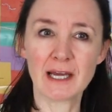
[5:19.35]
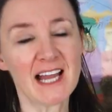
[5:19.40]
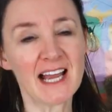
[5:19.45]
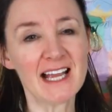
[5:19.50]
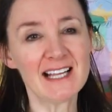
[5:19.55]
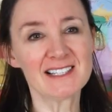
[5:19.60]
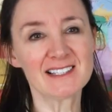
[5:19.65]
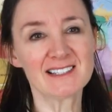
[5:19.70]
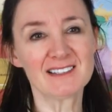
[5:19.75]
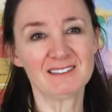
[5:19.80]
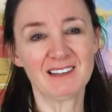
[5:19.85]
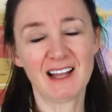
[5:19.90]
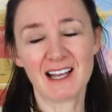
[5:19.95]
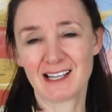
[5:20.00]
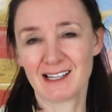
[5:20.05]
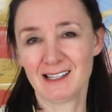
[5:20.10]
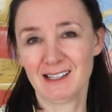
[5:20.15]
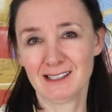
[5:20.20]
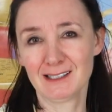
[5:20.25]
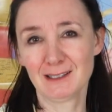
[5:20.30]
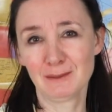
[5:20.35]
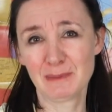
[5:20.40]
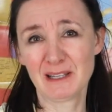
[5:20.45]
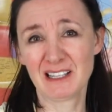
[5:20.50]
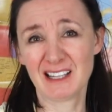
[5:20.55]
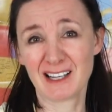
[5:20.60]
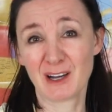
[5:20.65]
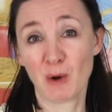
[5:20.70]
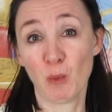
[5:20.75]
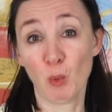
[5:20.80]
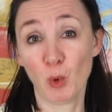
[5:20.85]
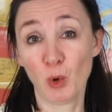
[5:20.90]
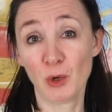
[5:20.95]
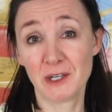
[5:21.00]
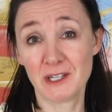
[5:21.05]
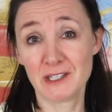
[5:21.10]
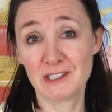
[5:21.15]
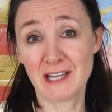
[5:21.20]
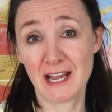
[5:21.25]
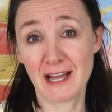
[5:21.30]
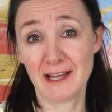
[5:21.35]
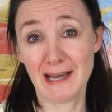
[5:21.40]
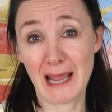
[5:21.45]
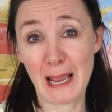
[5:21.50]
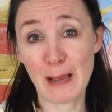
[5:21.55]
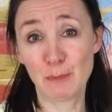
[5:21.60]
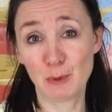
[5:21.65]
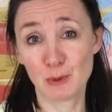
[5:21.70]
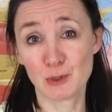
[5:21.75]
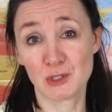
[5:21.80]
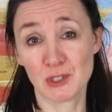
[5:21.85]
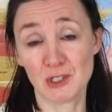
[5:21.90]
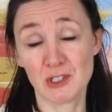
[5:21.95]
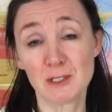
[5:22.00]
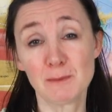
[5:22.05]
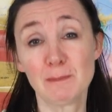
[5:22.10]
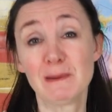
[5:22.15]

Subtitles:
It tastes like a little bit like a watered down apple juice,